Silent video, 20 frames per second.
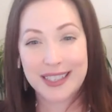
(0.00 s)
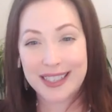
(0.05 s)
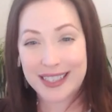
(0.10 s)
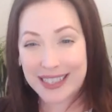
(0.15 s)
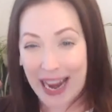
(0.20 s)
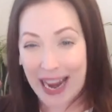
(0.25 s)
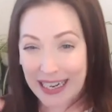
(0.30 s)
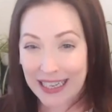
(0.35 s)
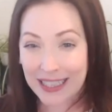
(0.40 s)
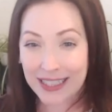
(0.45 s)

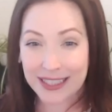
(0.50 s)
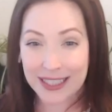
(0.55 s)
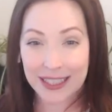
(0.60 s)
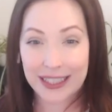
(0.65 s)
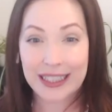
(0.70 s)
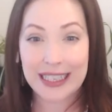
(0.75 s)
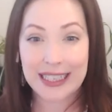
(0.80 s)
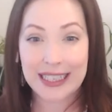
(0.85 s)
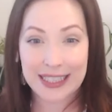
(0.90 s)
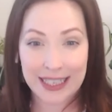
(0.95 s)
second to
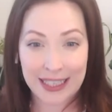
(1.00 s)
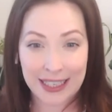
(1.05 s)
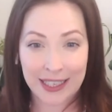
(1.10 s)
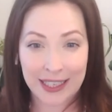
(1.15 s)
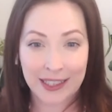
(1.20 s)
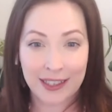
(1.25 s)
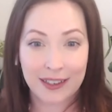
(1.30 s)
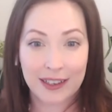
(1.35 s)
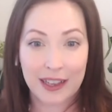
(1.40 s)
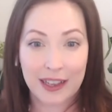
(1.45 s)
listening,
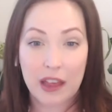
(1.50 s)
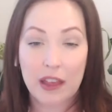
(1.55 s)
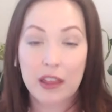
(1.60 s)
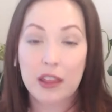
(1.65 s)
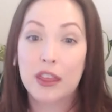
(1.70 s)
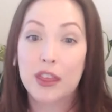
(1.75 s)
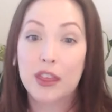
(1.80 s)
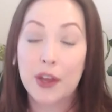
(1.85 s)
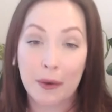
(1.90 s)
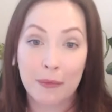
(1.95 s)

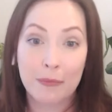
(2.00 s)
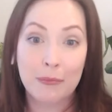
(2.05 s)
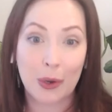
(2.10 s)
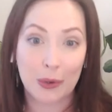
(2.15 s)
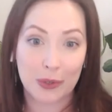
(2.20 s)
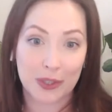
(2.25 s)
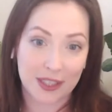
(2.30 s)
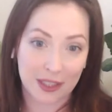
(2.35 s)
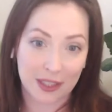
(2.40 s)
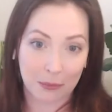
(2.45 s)
the
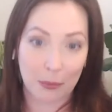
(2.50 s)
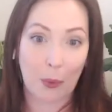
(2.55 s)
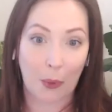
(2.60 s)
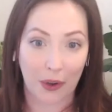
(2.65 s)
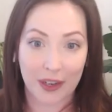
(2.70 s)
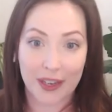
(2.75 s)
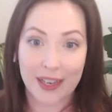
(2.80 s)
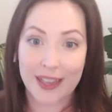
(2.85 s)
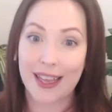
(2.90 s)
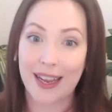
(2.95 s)
most
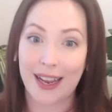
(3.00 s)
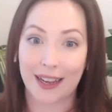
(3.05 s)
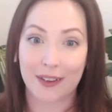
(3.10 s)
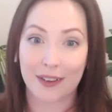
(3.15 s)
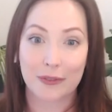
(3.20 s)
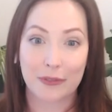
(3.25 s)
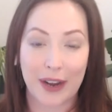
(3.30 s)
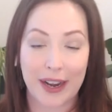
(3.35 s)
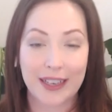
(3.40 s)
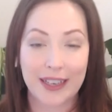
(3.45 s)
important thing,
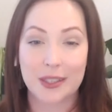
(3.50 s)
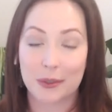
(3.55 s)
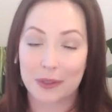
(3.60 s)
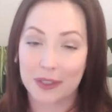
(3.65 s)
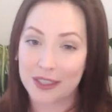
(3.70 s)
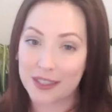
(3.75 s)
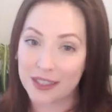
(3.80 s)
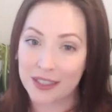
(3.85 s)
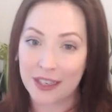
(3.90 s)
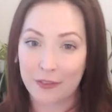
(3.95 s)
right? So
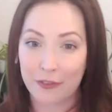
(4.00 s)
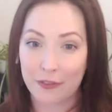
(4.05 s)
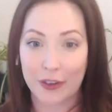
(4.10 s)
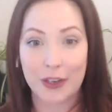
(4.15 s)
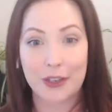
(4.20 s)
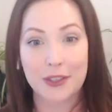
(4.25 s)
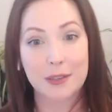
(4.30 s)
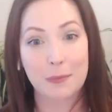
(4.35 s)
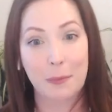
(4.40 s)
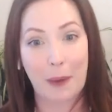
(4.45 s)
listening
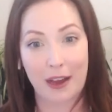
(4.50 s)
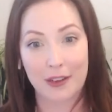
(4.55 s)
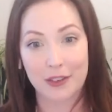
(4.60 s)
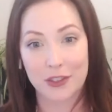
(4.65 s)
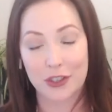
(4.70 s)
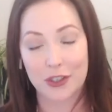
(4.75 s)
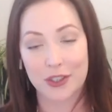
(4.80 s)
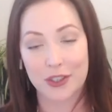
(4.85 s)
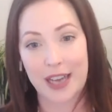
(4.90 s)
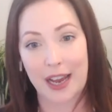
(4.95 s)
first,
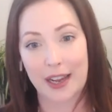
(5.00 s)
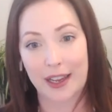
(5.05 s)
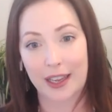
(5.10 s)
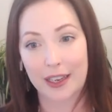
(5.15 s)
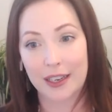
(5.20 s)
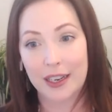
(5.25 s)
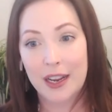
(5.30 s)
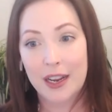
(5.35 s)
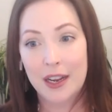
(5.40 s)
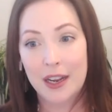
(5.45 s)
posture
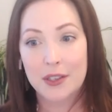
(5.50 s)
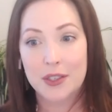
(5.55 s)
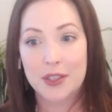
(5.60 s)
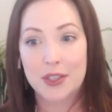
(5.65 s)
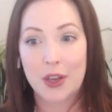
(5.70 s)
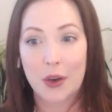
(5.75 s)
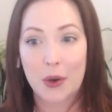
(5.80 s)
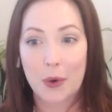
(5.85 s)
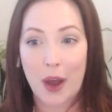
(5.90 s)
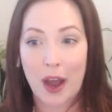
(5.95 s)
second.
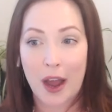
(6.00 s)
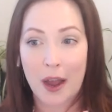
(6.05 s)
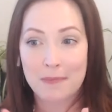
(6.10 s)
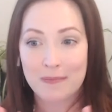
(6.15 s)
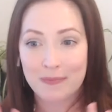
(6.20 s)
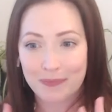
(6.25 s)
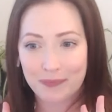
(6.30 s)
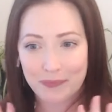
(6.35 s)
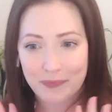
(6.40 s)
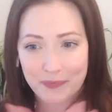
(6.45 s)
So,
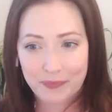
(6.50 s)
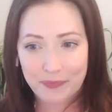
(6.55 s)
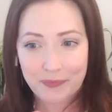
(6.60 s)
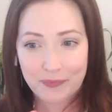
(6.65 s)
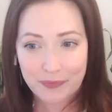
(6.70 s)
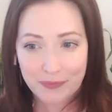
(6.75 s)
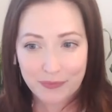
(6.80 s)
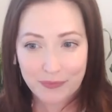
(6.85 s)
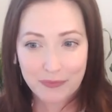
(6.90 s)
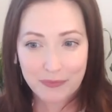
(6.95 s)

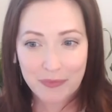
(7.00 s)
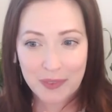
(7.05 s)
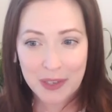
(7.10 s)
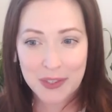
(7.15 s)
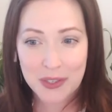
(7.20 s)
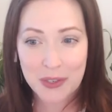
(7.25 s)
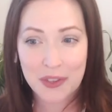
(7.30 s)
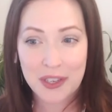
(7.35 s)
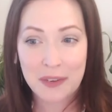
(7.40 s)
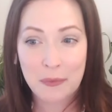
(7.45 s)

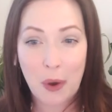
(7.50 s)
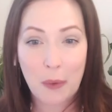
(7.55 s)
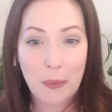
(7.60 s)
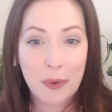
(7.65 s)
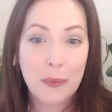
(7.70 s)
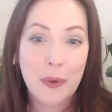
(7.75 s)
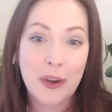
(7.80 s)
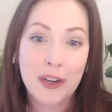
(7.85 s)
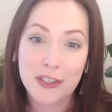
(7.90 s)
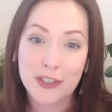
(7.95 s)
so then what
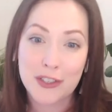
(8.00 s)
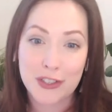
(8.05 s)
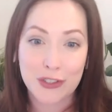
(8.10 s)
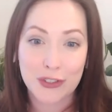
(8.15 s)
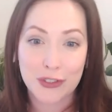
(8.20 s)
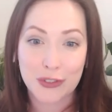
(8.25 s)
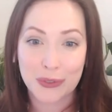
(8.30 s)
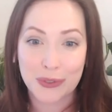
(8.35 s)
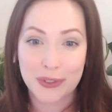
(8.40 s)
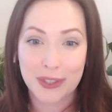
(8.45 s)
we want to
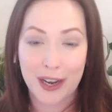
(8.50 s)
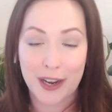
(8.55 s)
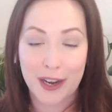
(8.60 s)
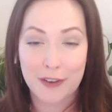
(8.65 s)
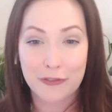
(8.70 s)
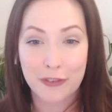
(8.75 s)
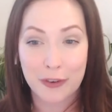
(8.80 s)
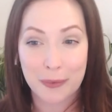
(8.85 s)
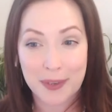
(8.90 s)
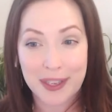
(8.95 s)
do
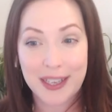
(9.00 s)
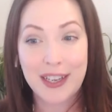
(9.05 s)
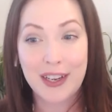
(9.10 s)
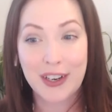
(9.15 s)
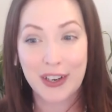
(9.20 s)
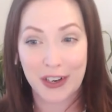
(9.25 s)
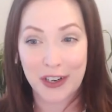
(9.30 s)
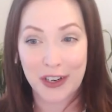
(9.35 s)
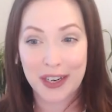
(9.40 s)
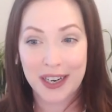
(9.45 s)
from
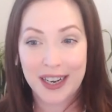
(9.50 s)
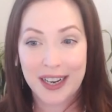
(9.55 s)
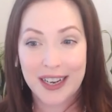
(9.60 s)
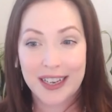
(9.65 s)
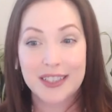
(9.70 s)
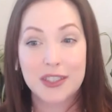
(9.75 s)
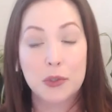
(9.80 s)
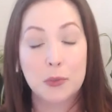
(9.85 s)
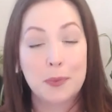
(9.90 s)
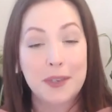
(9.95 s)
here
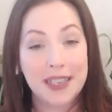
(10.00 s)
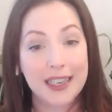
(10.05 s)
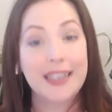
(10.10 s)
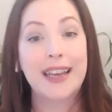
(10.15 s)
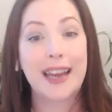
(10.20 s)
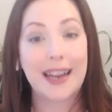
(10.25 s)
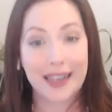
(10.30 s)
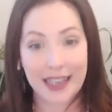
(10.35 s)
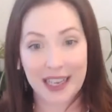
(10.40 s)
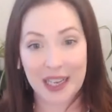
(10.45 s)
to be a
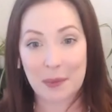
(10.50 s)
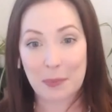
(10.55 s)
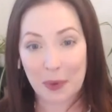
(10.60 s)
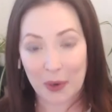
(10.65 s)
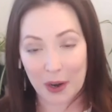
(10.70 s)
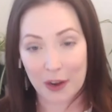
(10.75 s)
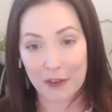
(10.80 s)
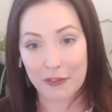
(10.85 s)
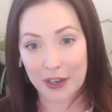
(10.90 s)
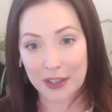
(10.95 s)

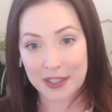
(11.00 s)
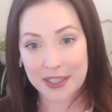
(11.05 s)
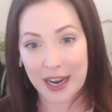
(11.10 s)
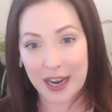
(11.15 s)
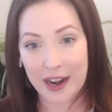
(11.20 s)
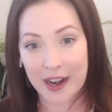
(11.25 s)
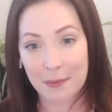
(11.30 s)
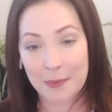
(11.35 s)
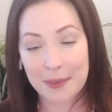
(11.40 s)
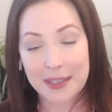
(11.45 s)
gatekeeper of our
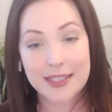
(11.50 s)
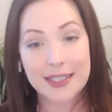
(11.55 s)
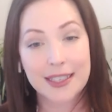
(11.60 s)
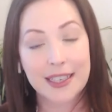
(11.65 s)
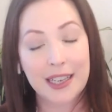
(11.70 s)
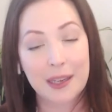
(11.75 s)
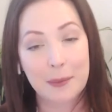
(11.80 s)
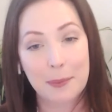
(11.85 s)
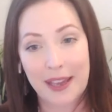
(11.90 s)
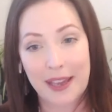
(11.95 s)
time is to
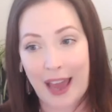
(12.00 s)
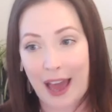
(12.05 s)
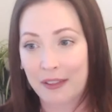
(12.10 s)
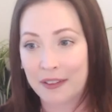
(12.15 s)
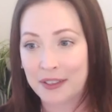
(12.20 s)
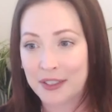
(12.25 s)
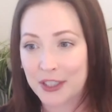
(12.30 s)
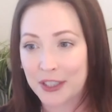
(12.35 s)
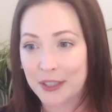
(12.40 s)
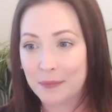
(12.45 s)
keep a
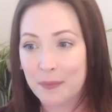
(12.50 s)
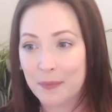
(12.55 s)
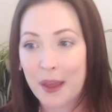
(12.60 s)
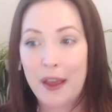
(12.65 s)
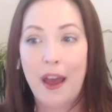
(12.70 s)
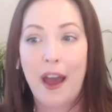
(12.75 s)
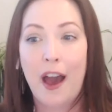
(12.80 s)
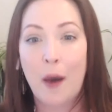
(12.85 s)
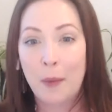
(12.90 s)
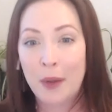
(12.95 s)
calendar.
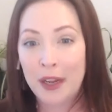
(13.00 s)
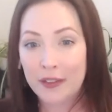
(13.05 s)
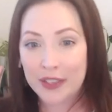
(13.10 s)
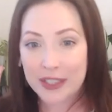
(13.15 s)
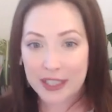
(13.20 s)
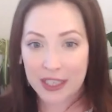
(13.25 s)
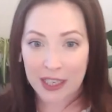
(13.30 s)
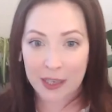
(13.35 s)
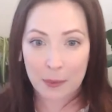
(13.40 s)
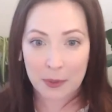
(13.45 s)
How many of
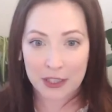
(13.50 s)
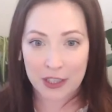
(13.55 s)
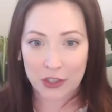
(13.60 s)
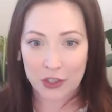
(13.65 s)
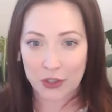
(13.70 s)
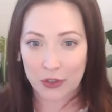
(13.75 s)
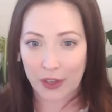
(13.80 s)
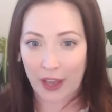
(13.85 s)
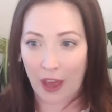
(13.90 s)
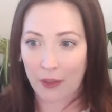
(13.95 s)
us keep a
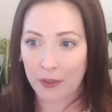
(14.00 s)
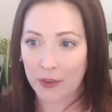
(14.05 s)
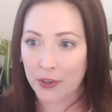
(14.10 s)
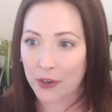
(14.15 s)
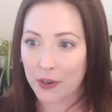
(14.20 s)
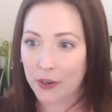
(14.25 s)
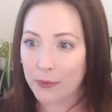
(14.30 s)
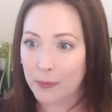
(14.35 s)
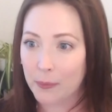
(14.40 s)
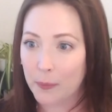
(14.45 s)
digital
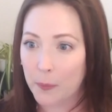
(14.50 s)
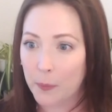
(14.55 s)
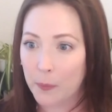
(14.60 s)
calendar?